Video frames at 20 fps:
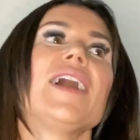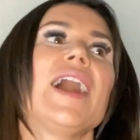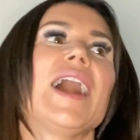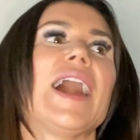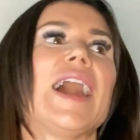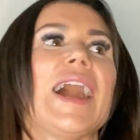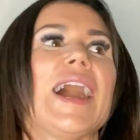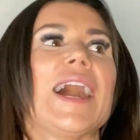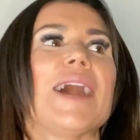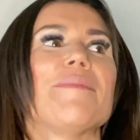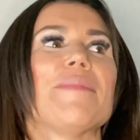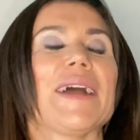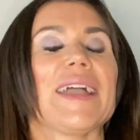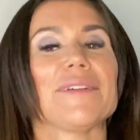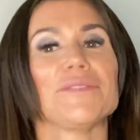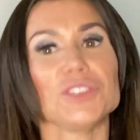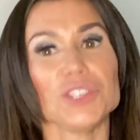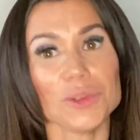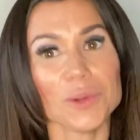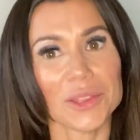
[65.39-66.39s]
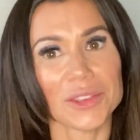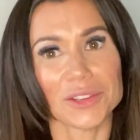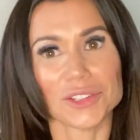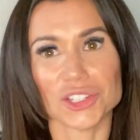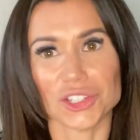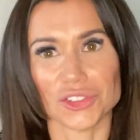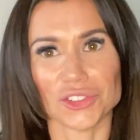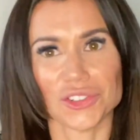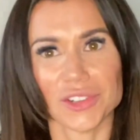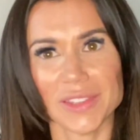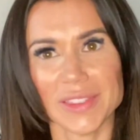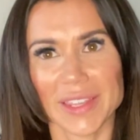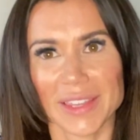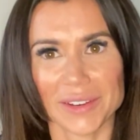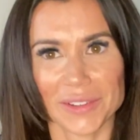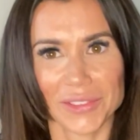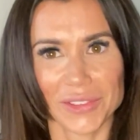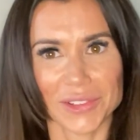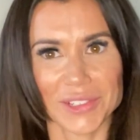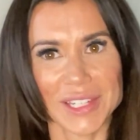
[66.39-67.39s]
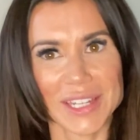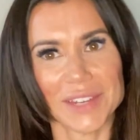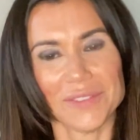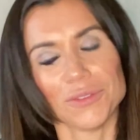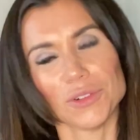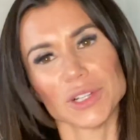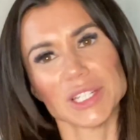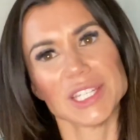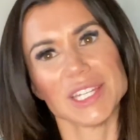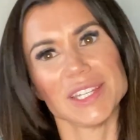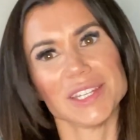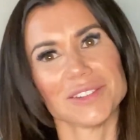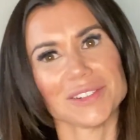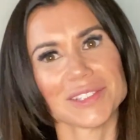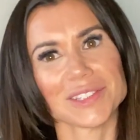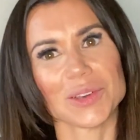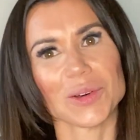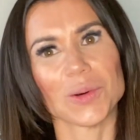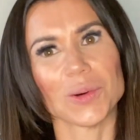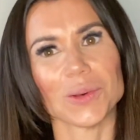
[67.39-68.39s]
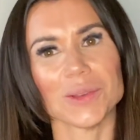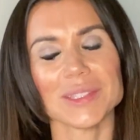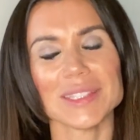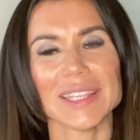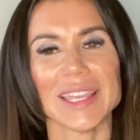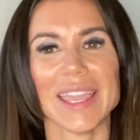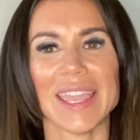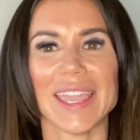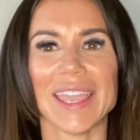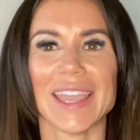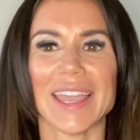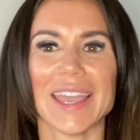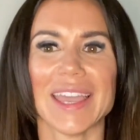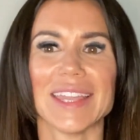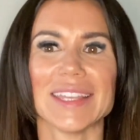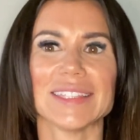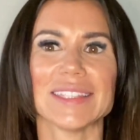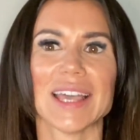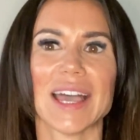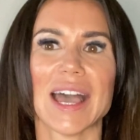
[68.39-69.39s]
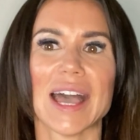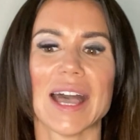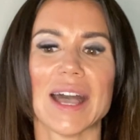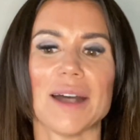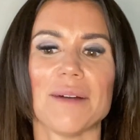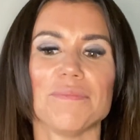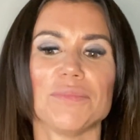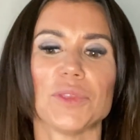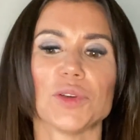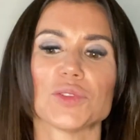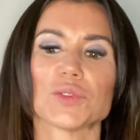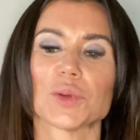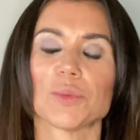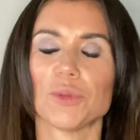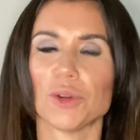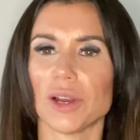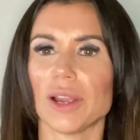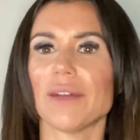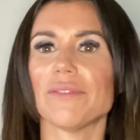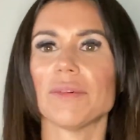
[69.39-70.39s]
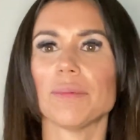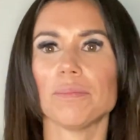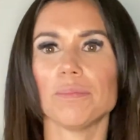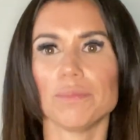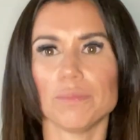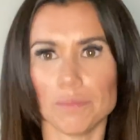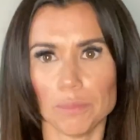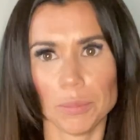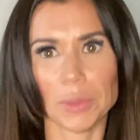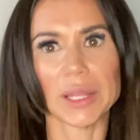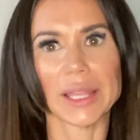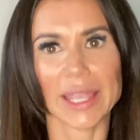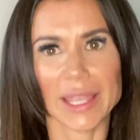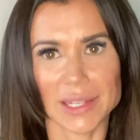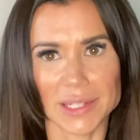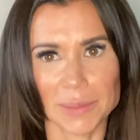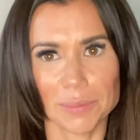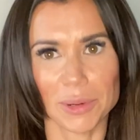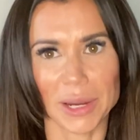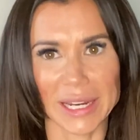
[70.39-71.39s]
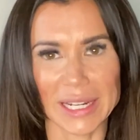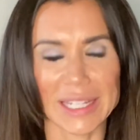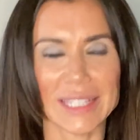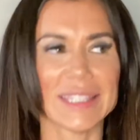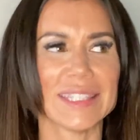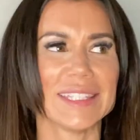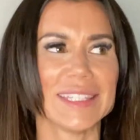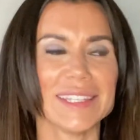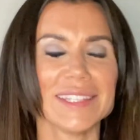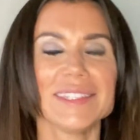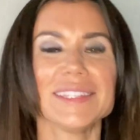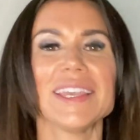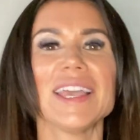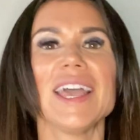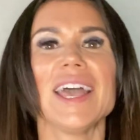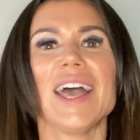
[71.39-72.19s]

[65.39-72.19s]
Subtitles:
I have 2 other children that are 13 and 14 years old, and those were more of a planned pregnancies.